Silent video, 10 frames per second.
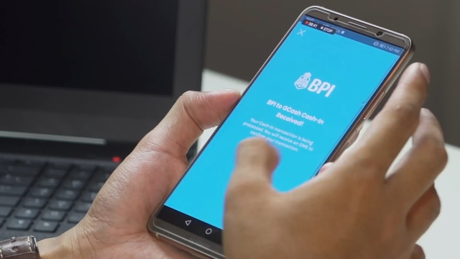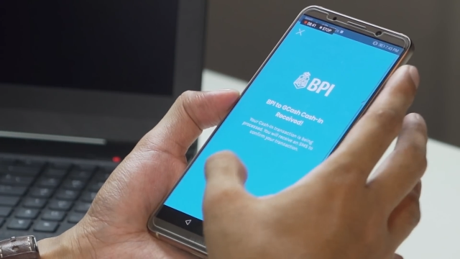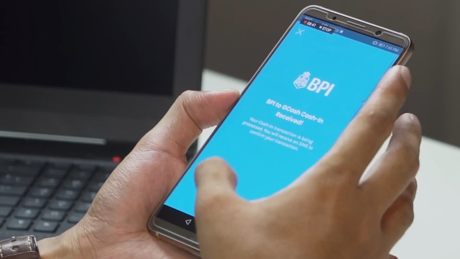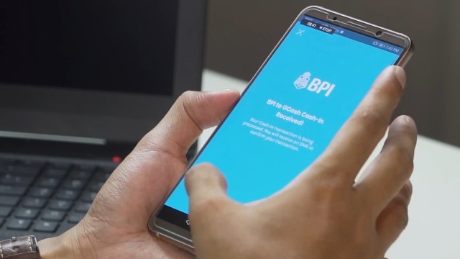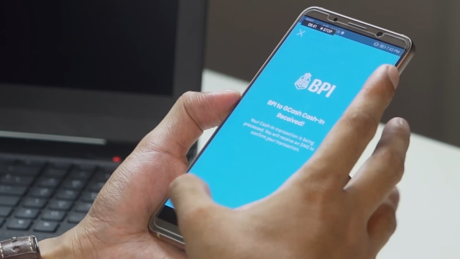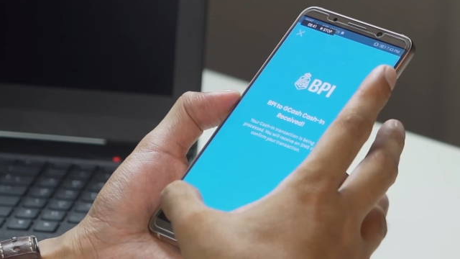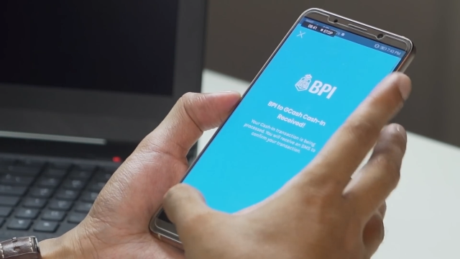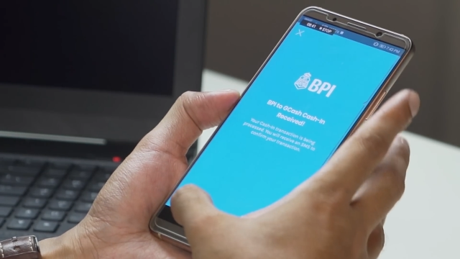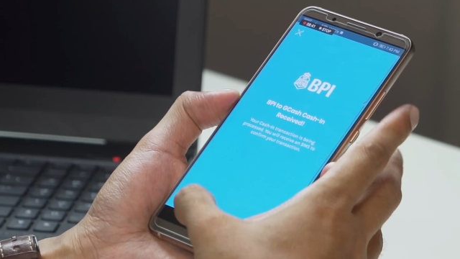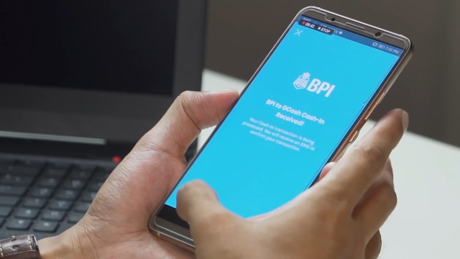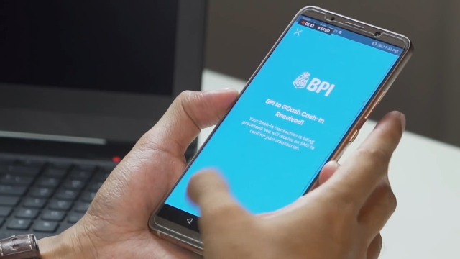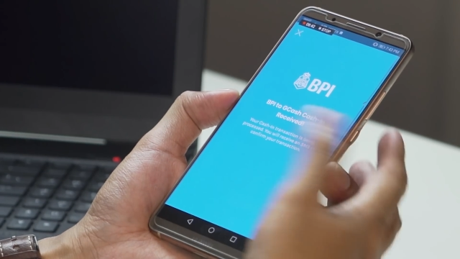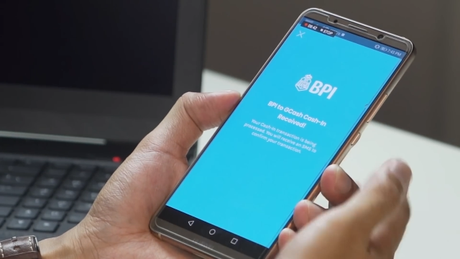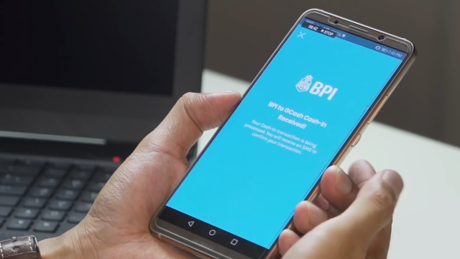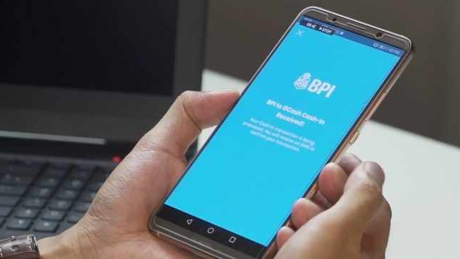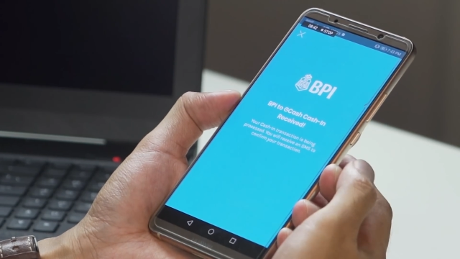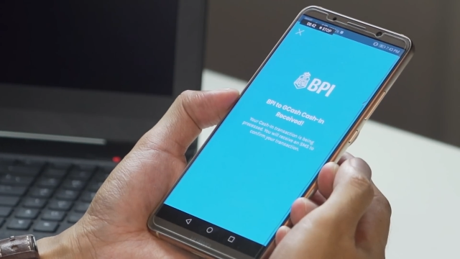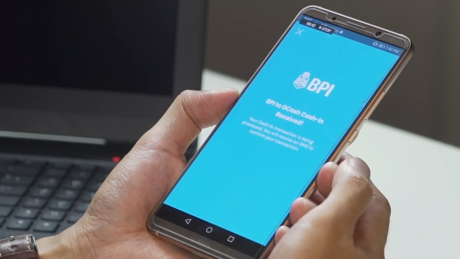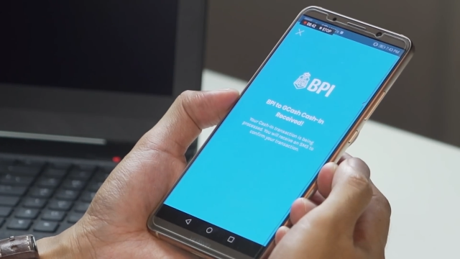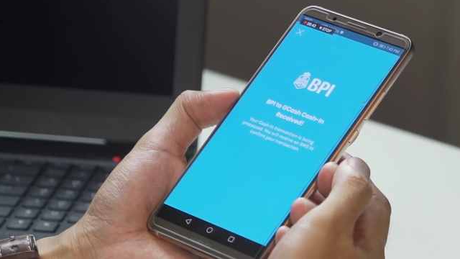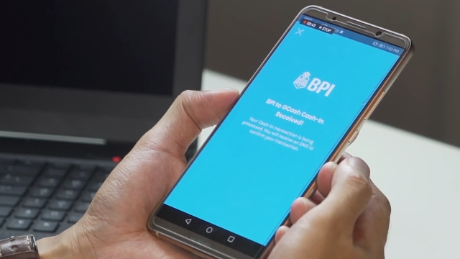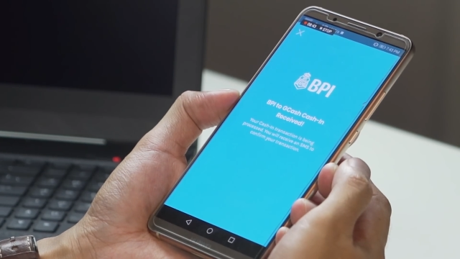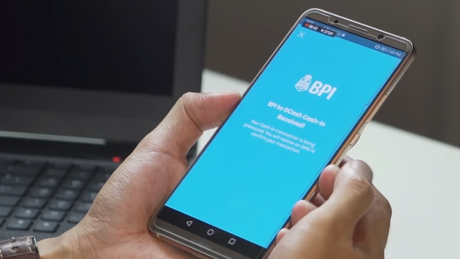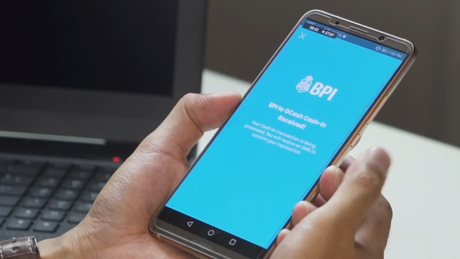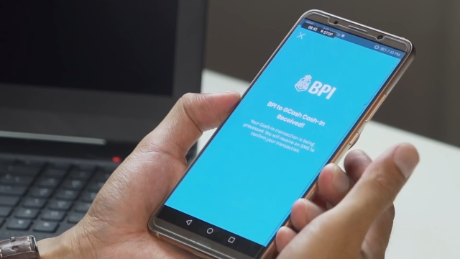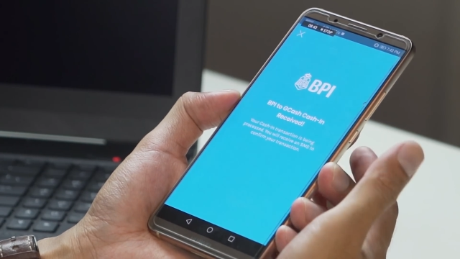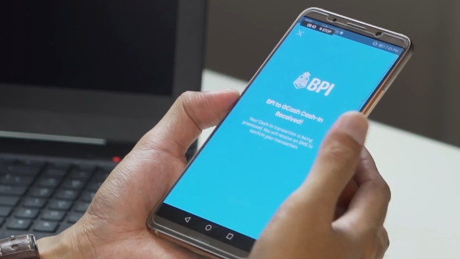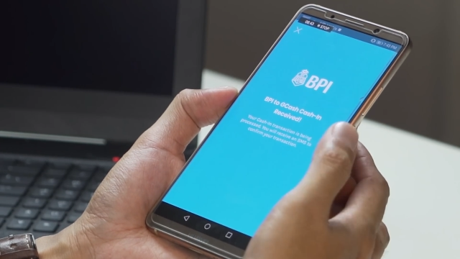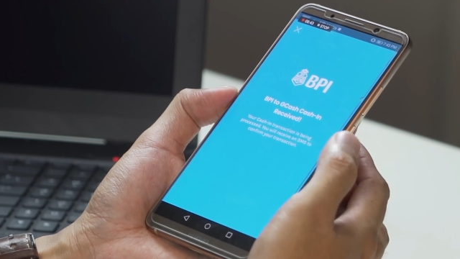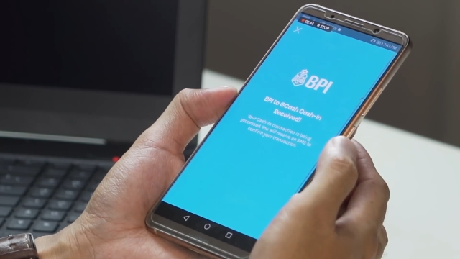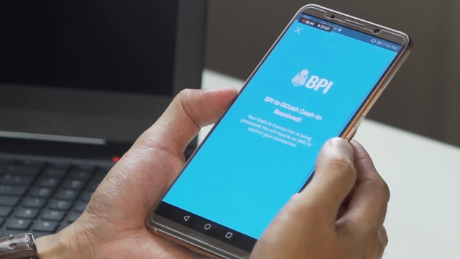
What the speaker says: No face is visible, so there are no lips to read.